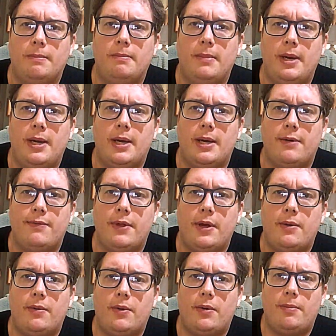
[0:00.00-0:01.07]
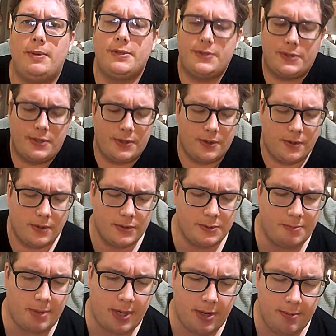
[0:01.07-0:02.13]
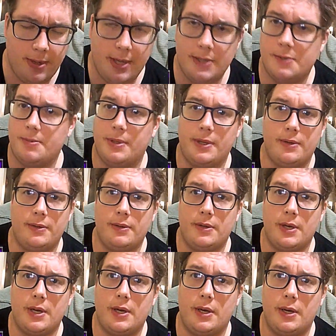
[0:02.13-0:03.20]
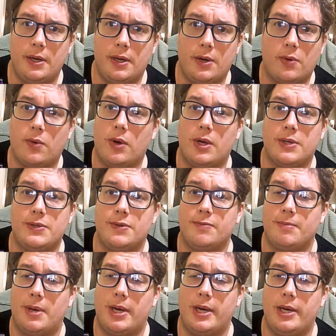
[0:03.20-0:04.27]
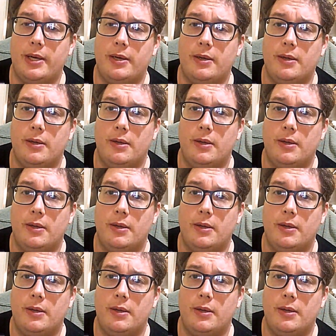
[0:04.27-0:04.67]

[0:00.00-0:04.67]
that role, but still, Spider-Man has been a crux of my